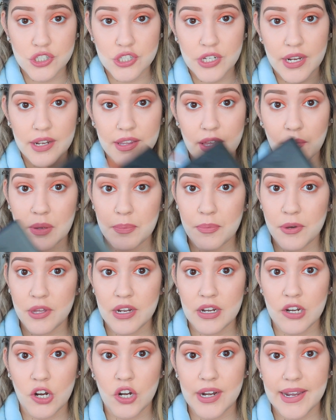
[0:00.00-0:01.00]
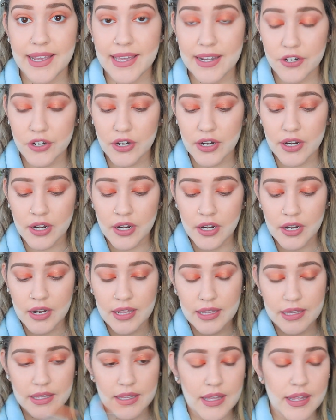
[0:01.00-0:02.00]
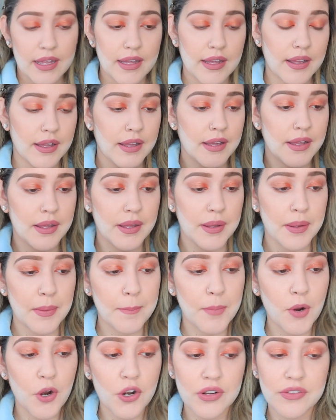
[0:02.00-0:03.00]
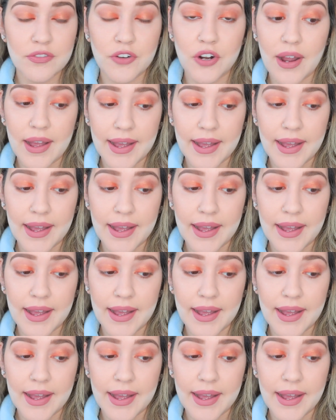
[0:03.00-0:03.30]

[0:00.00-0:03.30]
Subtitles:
shade that we put in our inner part of her